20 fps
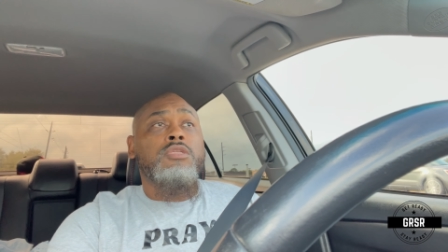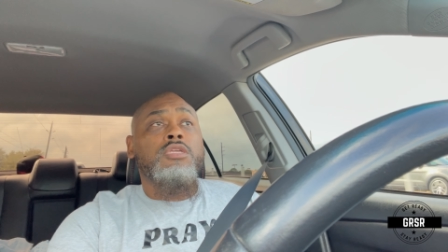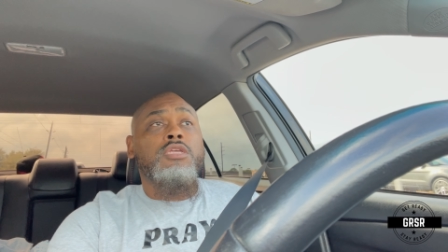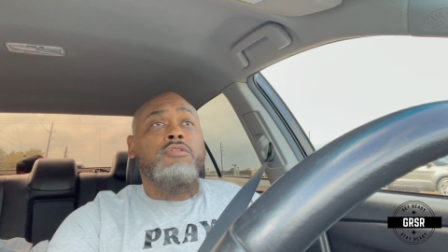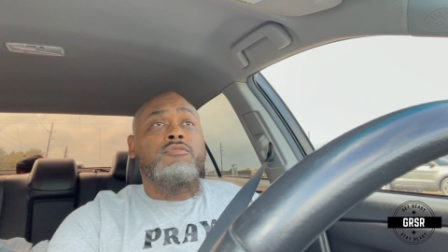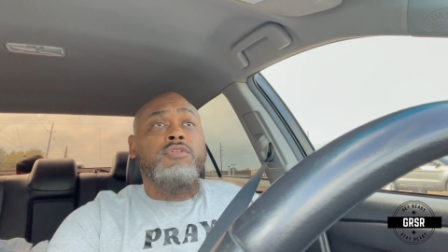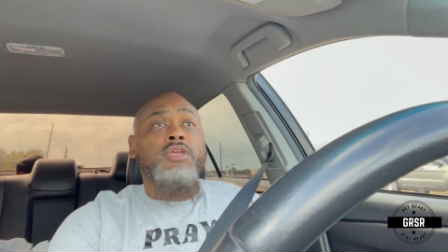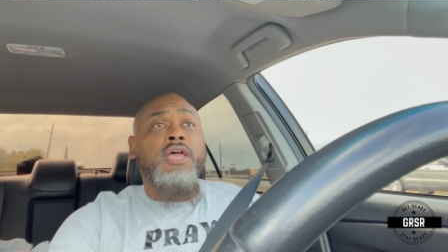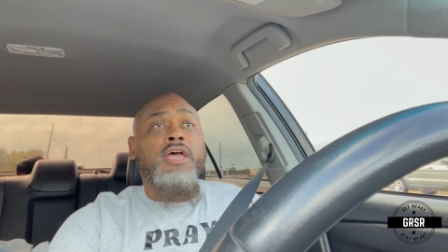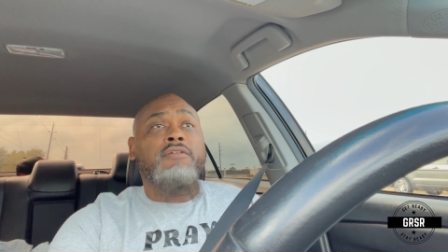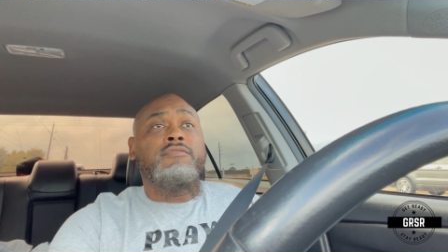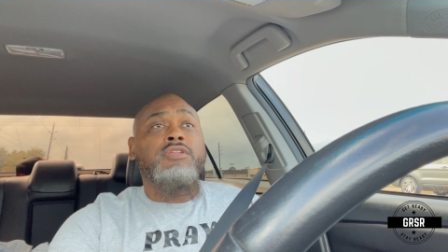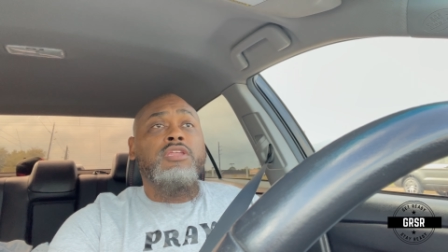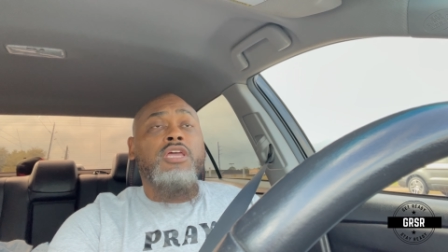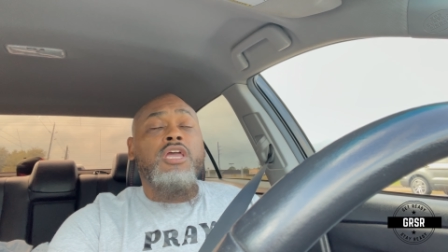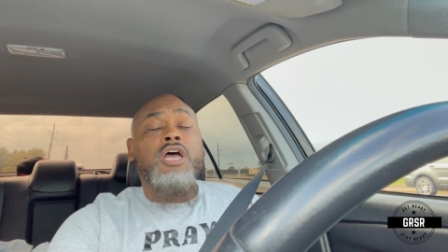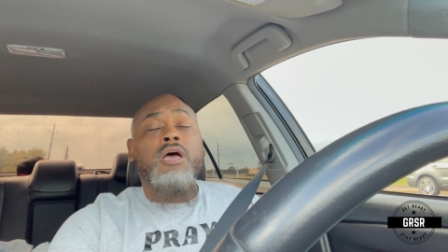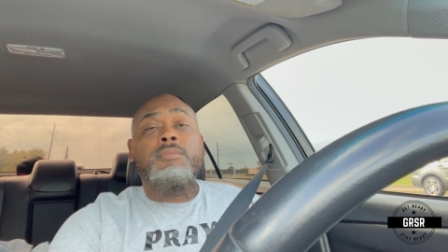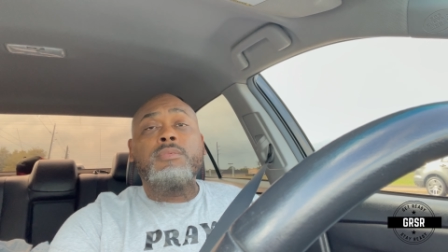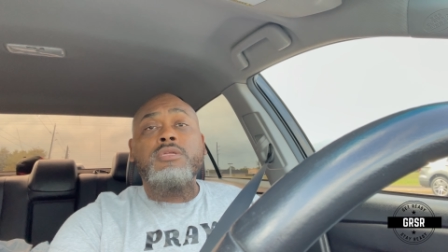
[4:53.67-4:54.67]
If you have any
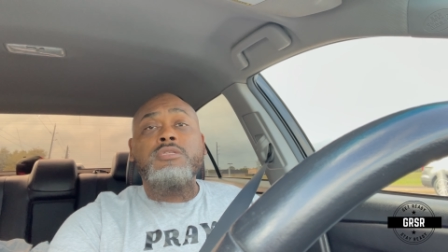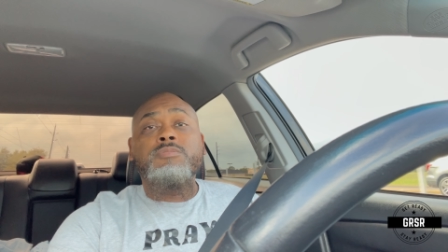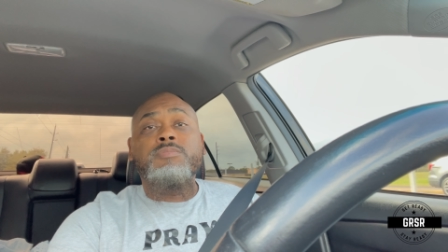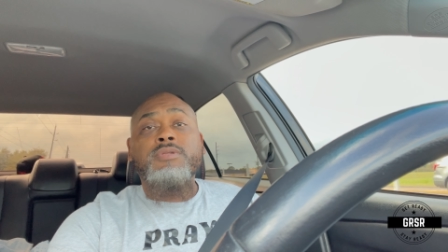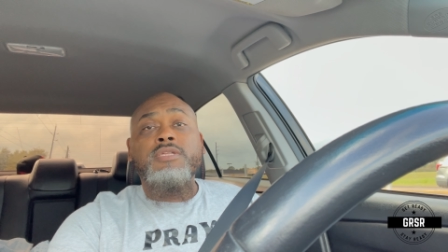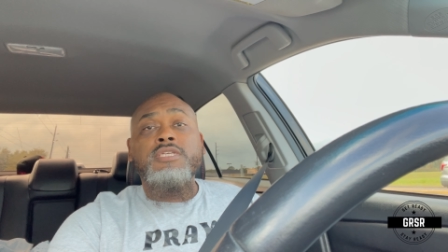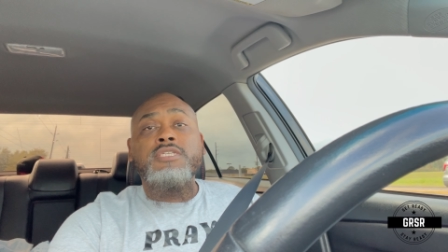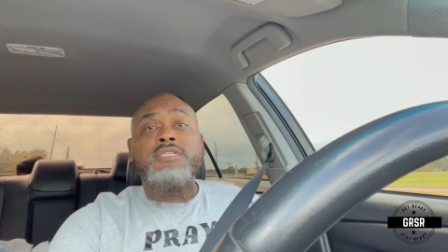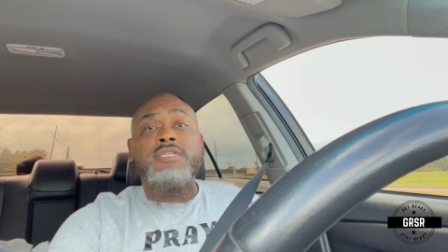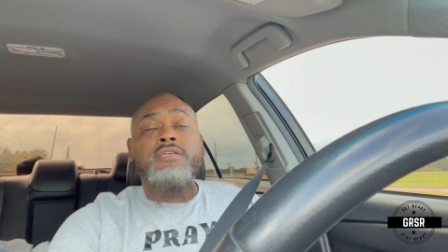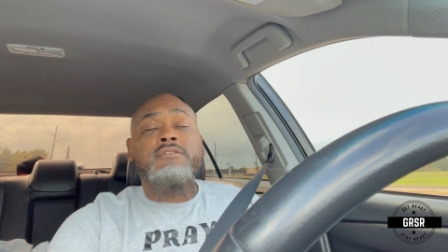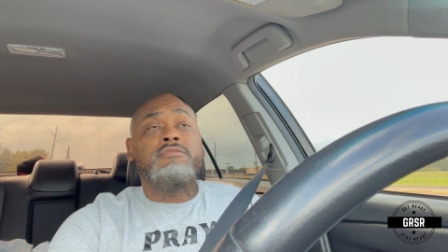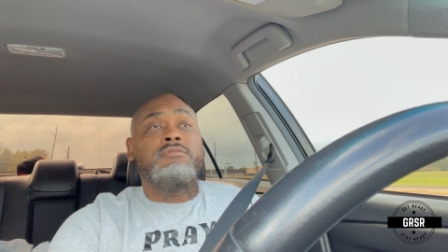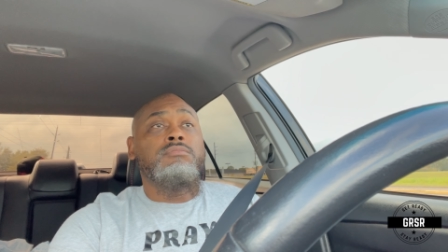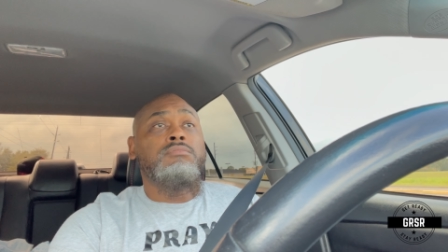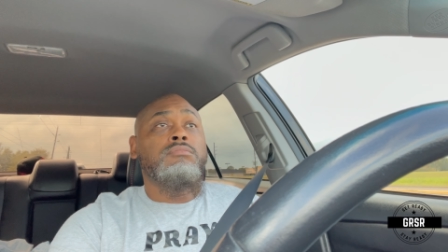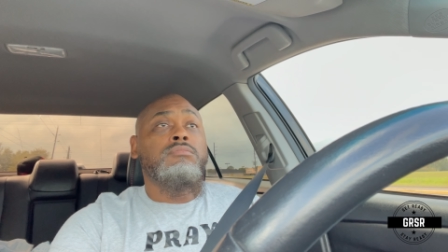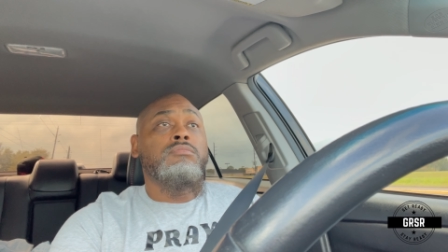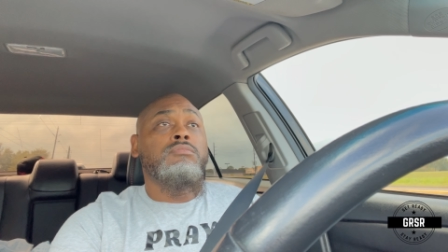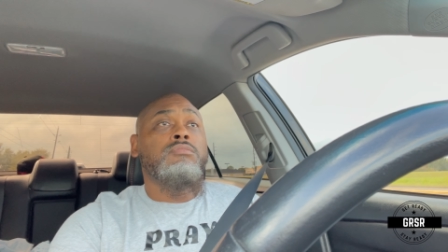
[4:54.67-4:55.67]
comments, please leave
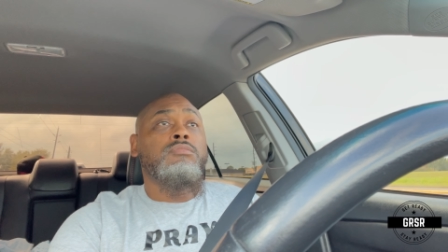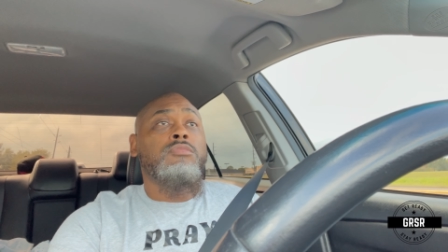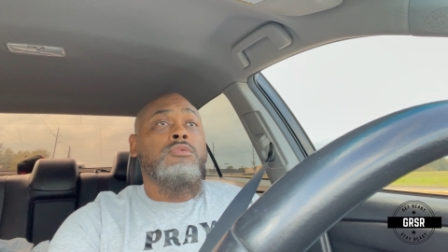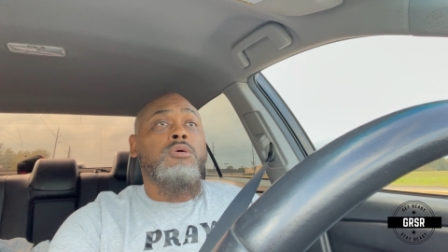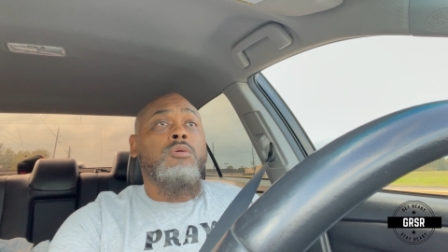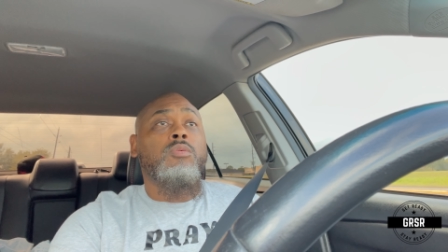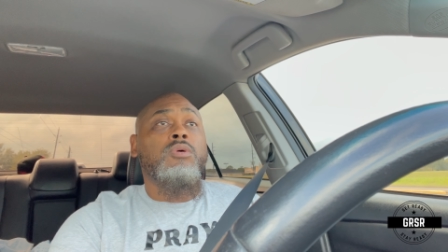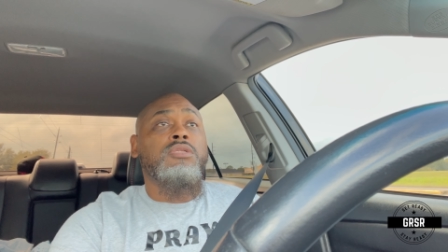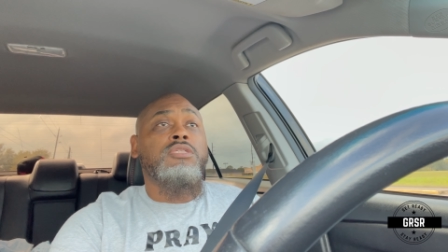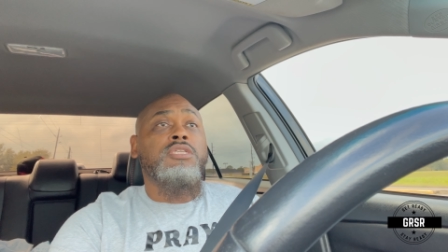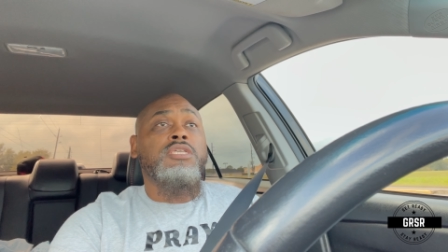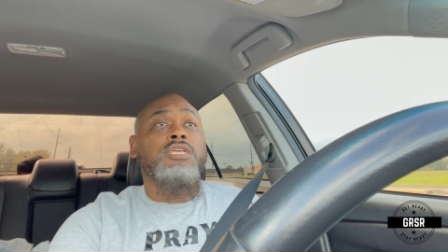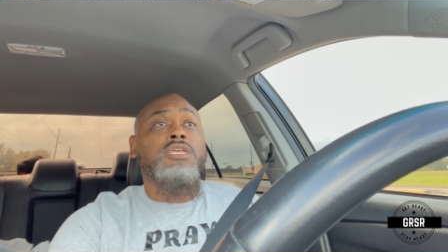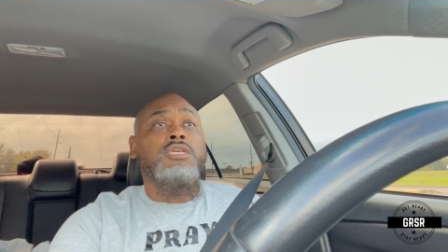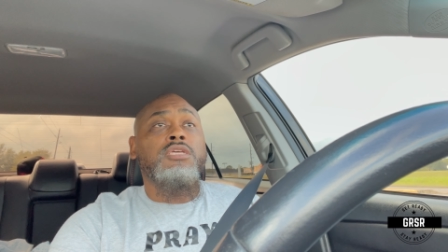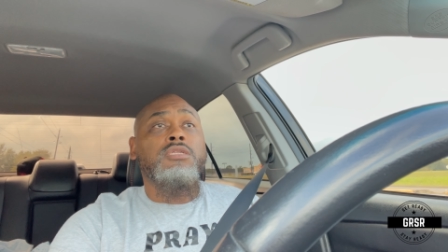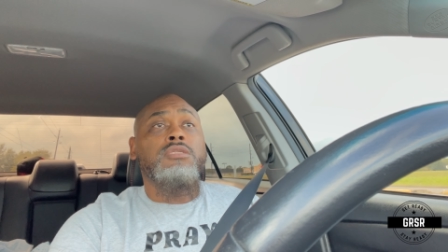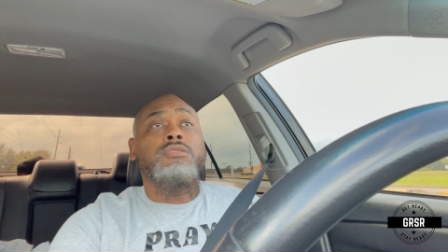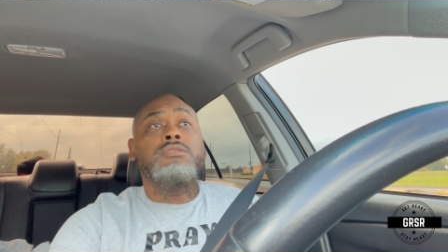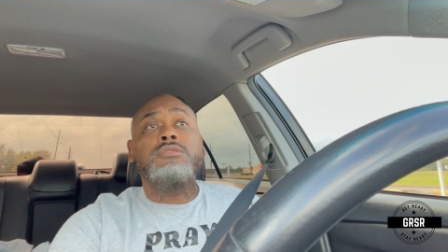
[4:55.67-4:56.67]
them once
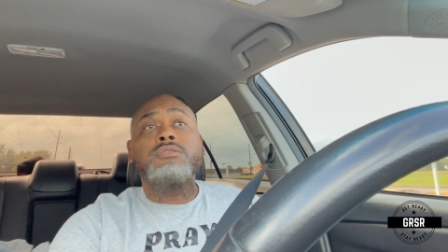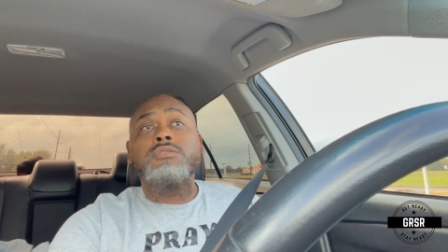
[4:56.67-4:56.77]
again,